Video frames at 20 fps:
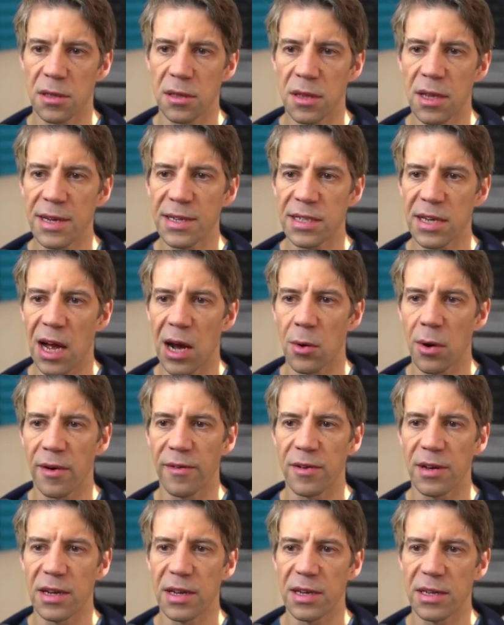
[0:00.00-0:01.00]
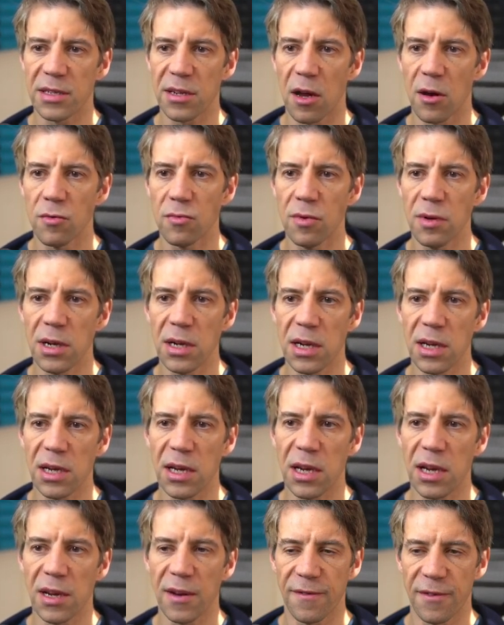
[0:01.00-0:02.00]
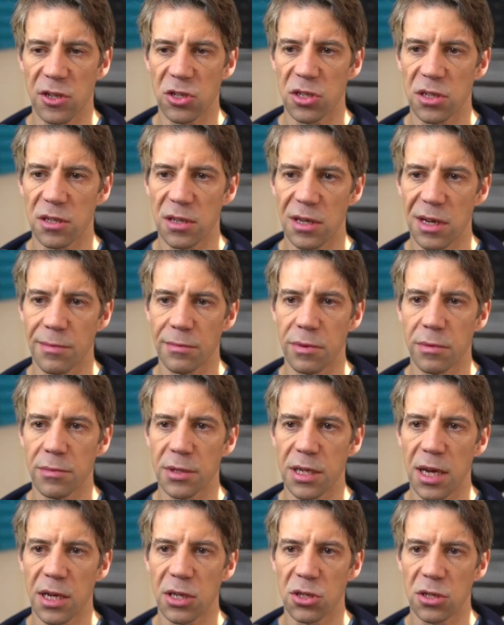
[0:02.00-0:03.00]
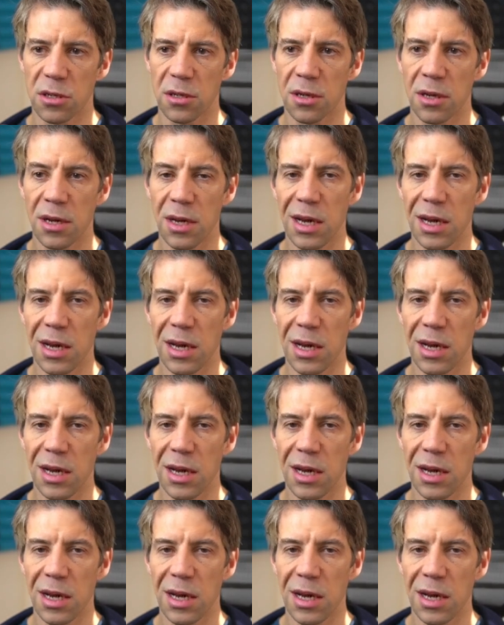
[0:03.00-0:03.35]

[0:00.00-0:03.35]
This, however, is a really inefficient implementation.